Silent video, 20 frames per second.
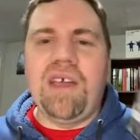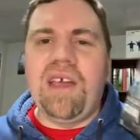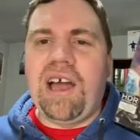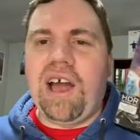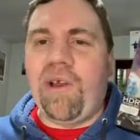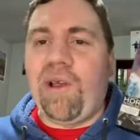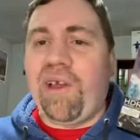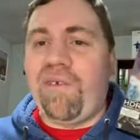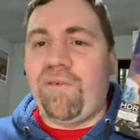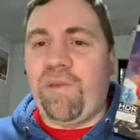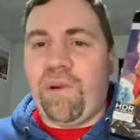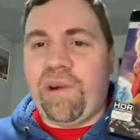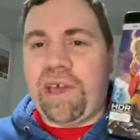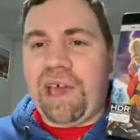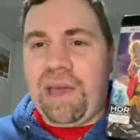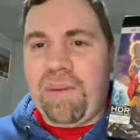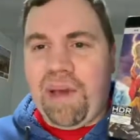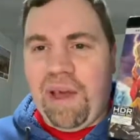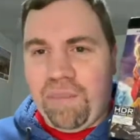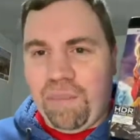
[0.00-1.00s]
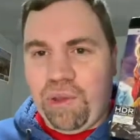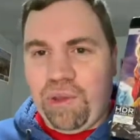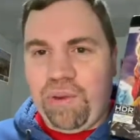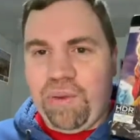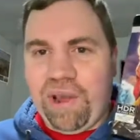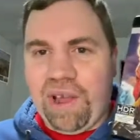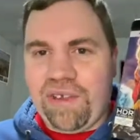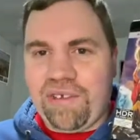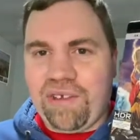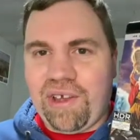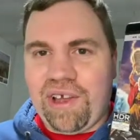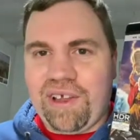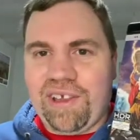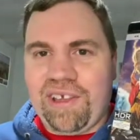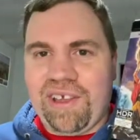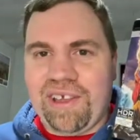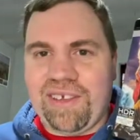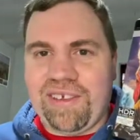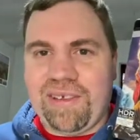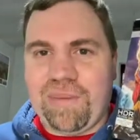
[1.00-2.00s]
I don't have 4K, but I have Blu-ray,
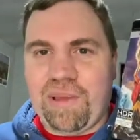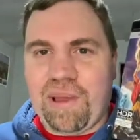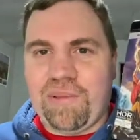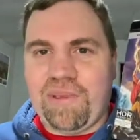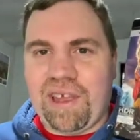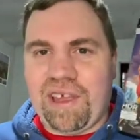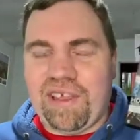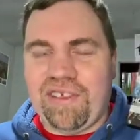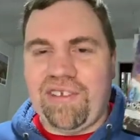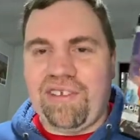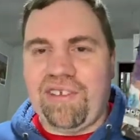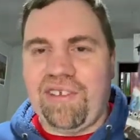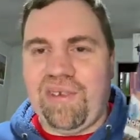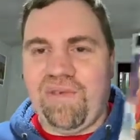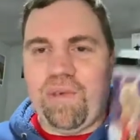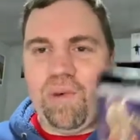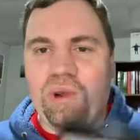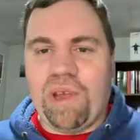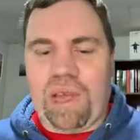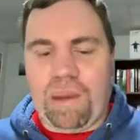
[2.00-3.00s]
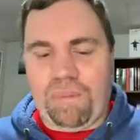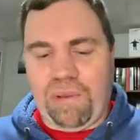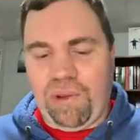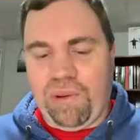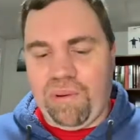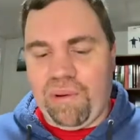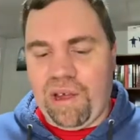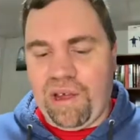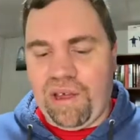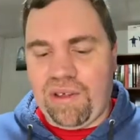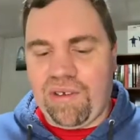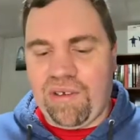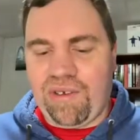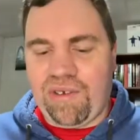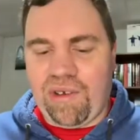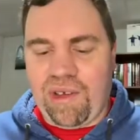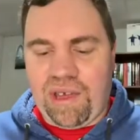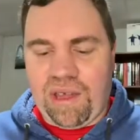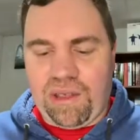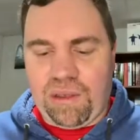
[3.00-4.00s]
so sometimes I get the 4K Blu-ray just
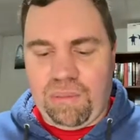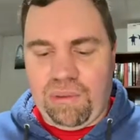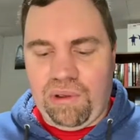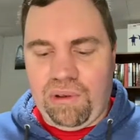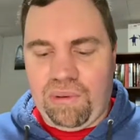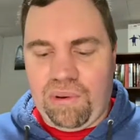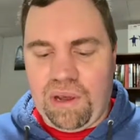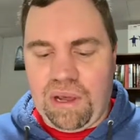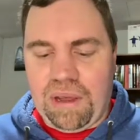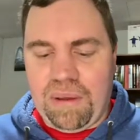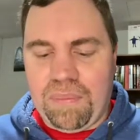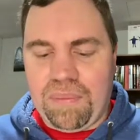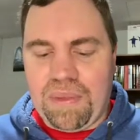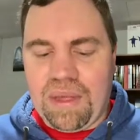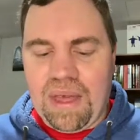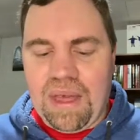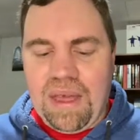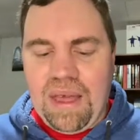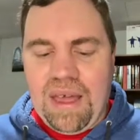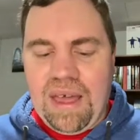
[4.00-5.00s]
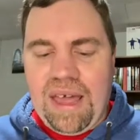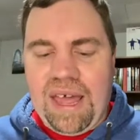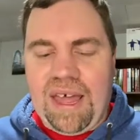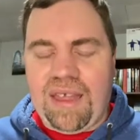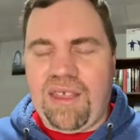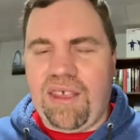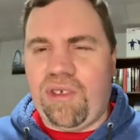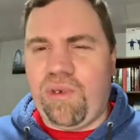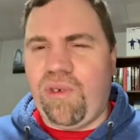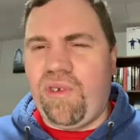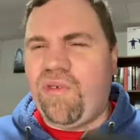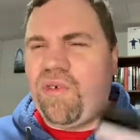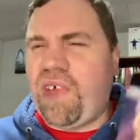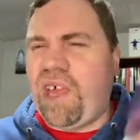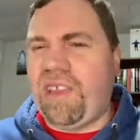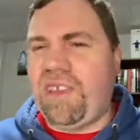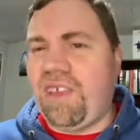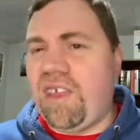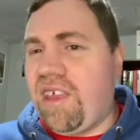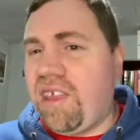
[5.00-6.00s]
so I get the Blu-ray. And this was for
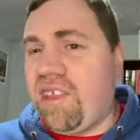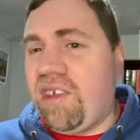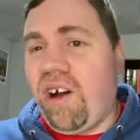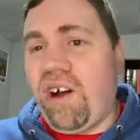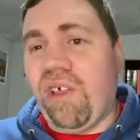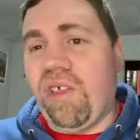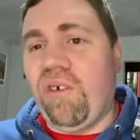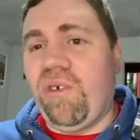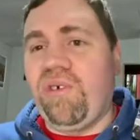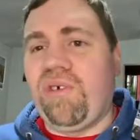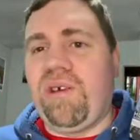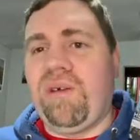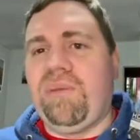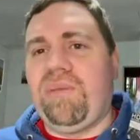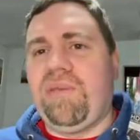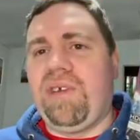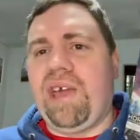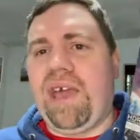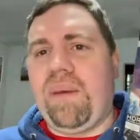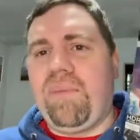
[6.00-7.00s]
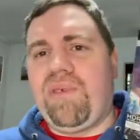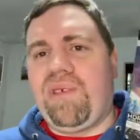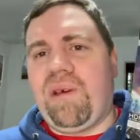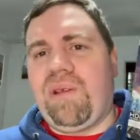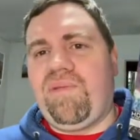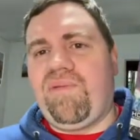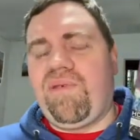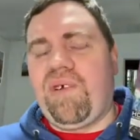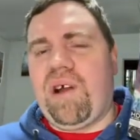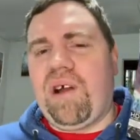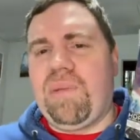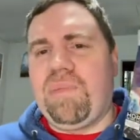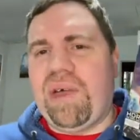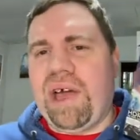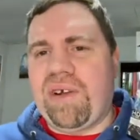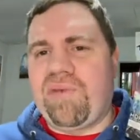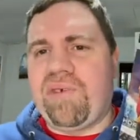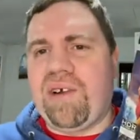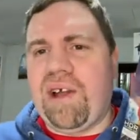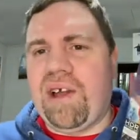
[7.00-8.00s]
like $10 on Amazon
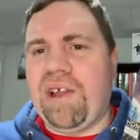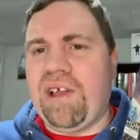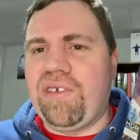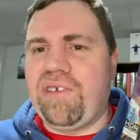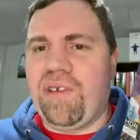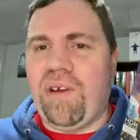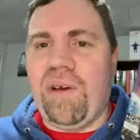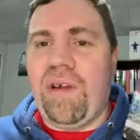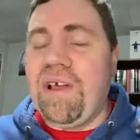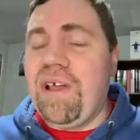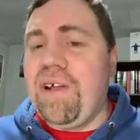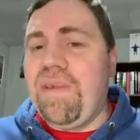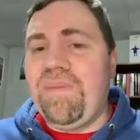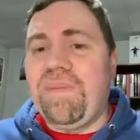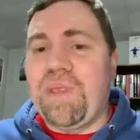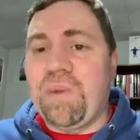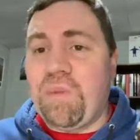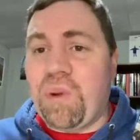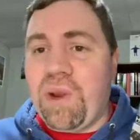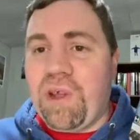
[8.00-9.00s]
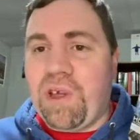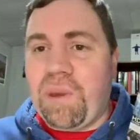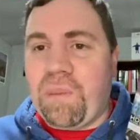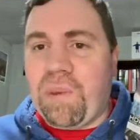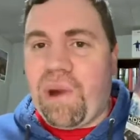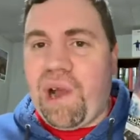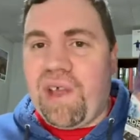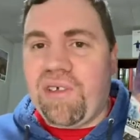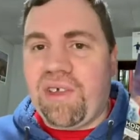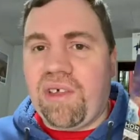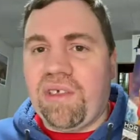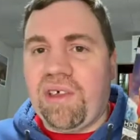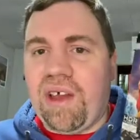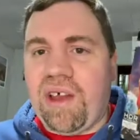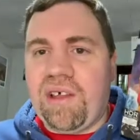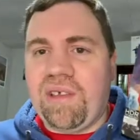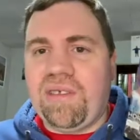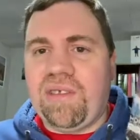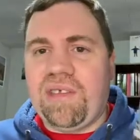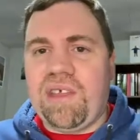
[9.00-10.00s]
Black Friday, so it's a pretty good price, I
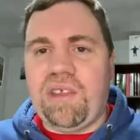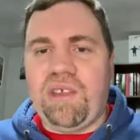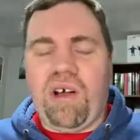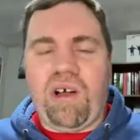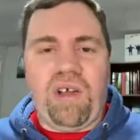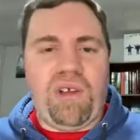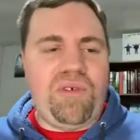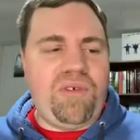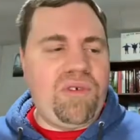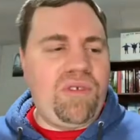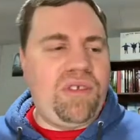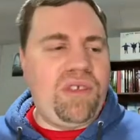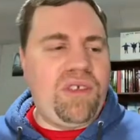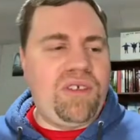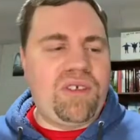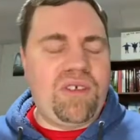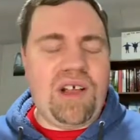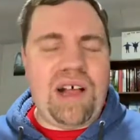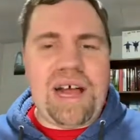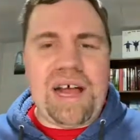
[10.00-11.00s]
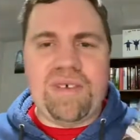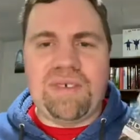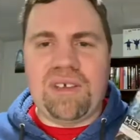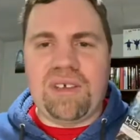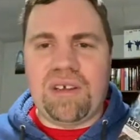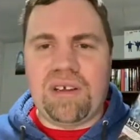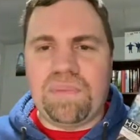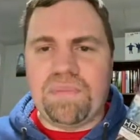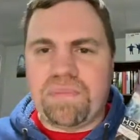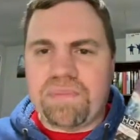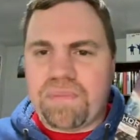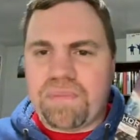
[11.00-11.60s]
thought, $10 for this classic.